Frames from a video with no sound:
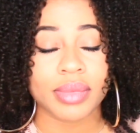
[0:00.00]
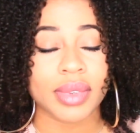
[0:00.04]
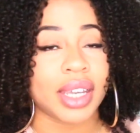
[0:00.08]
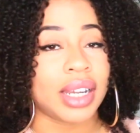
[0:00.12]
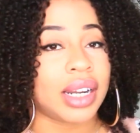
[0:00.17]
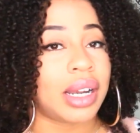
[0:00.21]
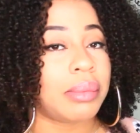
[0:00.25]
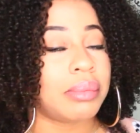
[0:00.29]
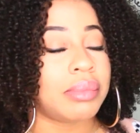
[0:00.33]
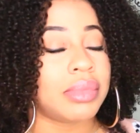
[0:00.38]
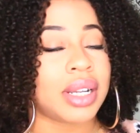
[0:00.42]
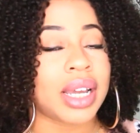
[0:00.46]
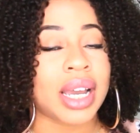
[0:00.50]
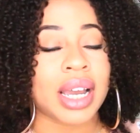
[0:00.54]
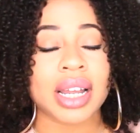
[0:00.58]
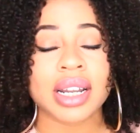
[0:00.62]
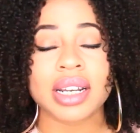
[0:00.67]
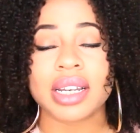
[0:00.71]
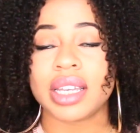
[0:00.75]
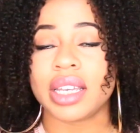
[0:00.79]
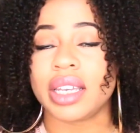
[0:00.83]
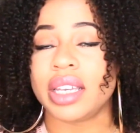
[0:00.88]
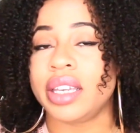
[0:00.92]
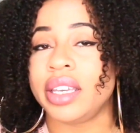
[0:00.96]
And I'm
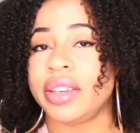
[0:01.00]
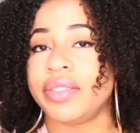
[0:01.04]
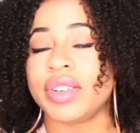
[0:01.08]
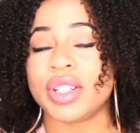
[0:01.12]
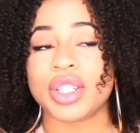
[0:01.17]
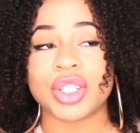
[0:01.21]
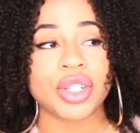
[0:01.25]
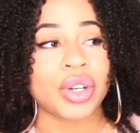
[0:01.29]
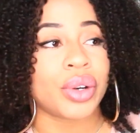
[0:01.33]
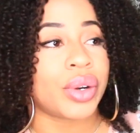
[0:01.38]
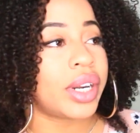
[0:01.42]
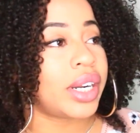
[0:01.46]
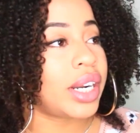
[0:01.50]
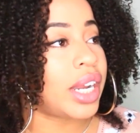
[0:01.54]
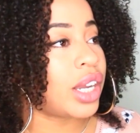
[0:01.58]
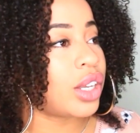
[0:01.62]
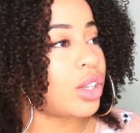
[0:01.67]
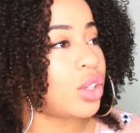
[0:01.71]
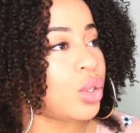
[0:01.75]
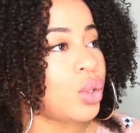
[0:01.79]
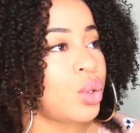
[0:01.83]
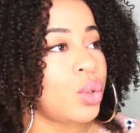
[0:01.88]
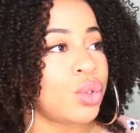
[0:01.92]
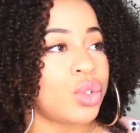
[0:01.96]
not even joking. I
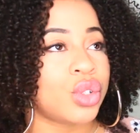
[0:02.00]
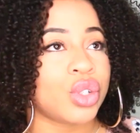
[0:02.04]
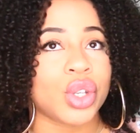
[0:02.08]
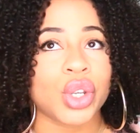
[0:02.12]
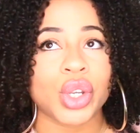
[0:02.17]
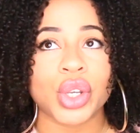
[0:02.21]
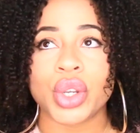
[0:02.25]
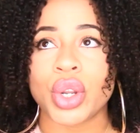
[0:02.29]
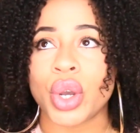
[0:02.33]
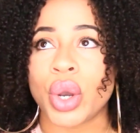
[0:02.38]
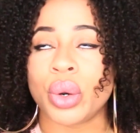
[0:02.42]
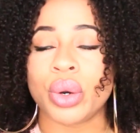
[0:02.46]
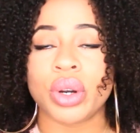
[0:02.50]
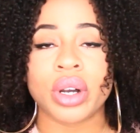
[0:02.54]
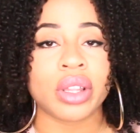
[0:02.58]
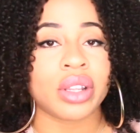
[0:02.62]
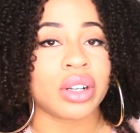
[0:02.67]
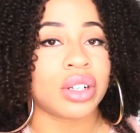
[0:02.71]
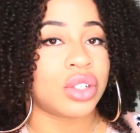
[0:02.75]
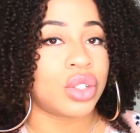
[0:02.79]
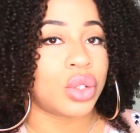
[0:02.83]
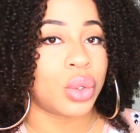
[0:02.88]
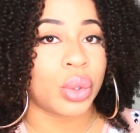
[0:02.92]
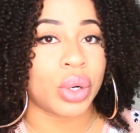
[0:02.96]
used no
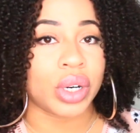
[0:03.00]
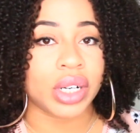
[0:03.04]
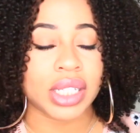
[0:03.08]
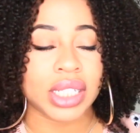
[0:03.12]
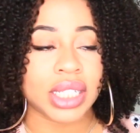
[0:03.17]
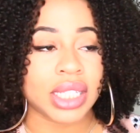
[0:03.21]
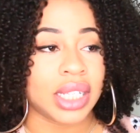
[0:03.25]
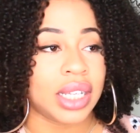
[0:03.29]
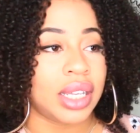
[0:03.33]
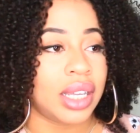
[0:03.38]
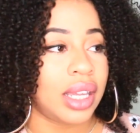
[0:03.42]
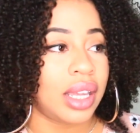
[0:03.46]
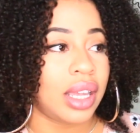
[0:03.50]
other source